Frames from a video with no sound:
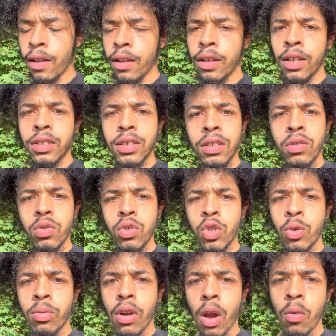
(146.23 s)
It's a
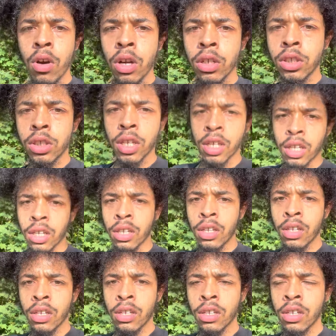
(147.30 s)
YouTuber I watch like
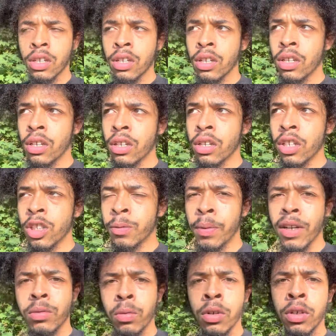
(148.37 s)

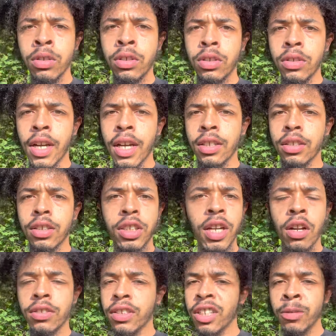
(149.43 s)
Express Words. You guys, shout
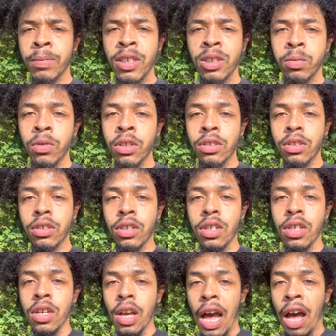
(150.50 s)
out to Express Words.
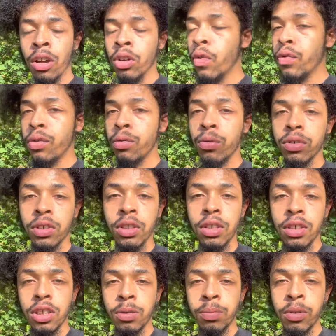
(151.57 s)
I don't know if you will see
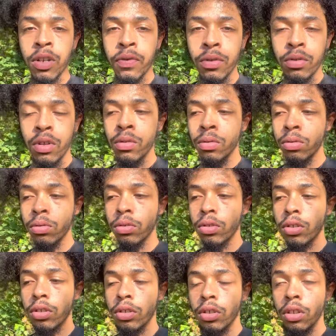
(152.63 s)
this, but if you do,
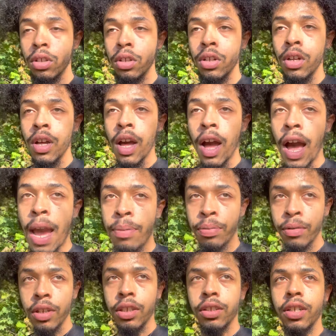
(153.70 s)
I
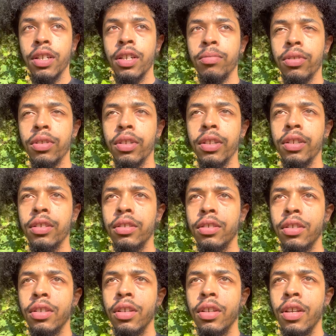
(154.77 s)
appreciate it. But like,
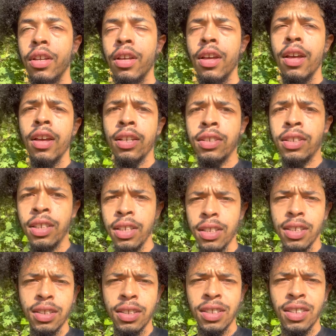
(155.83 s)
see
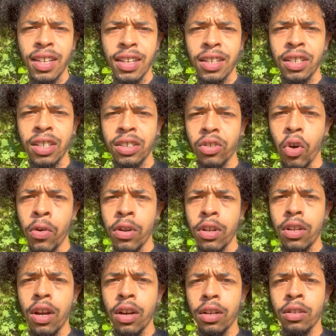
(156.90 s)
this is like it is already
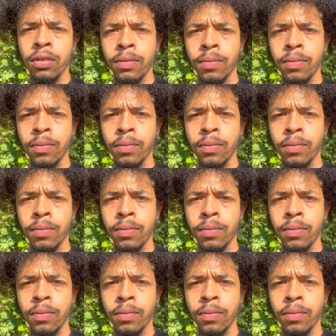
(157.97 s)
done,